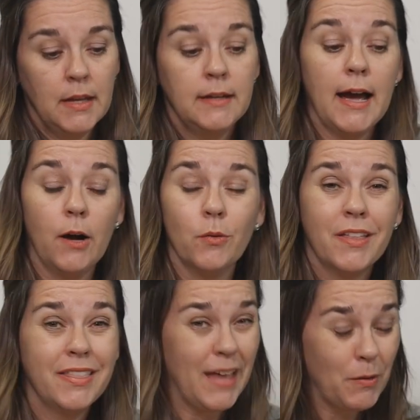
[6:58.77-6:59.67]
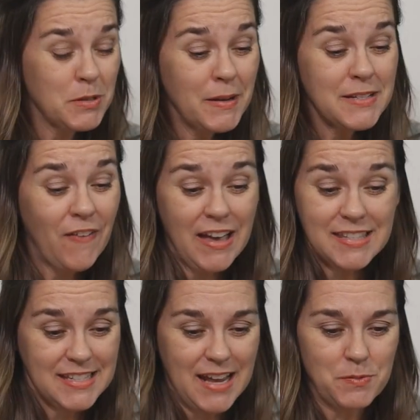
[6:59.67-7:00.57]
Now, that was my
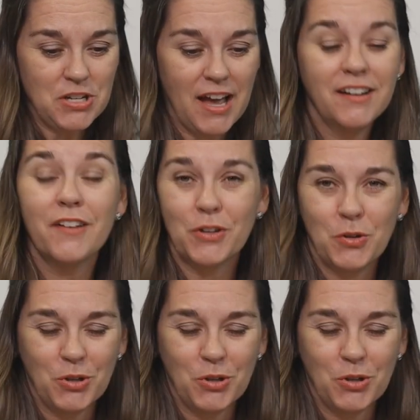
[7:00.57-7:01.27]
fast snapshot of the core